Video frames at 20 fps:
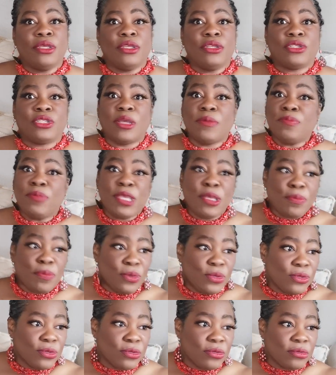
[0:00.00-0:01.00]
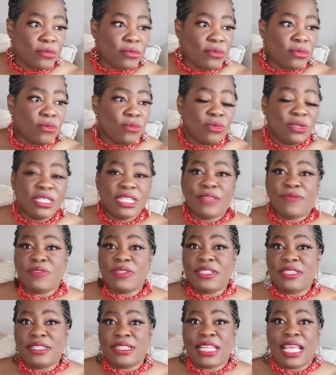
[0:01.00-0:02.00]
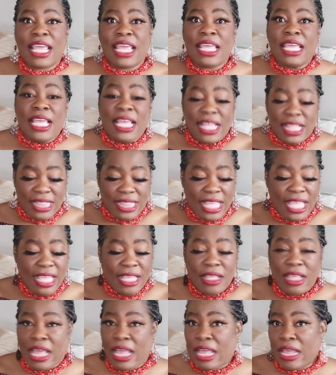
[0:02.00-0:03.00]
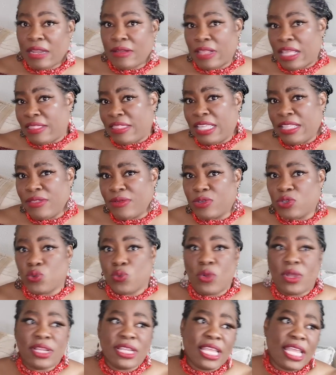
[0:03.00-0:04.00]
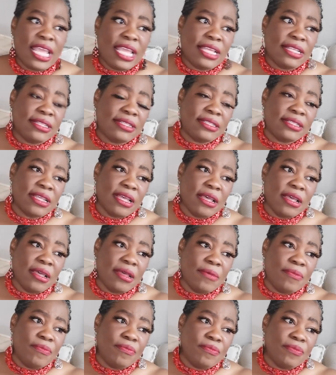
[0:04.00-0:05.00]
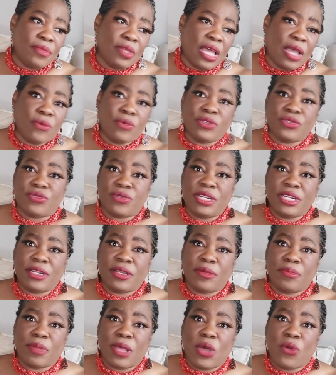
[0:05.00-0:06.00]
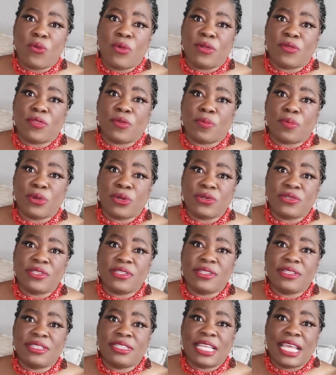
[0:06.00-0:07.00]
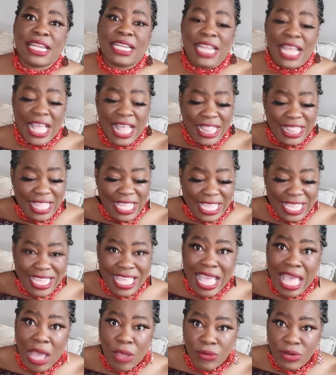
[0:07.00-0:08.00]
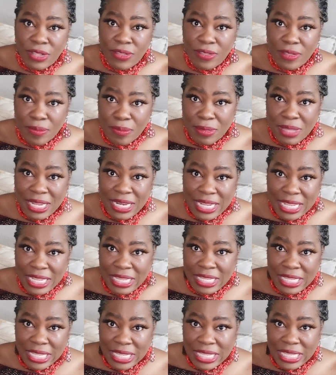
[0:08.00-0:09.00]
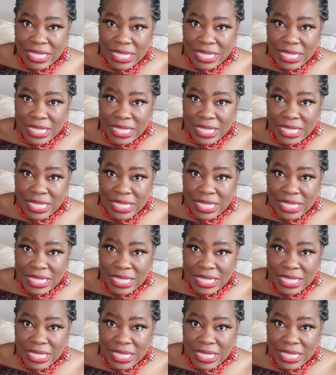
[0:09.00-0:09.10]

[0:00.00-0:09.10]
Some people would even say I think there was one case I was reading about where the person said they counted the money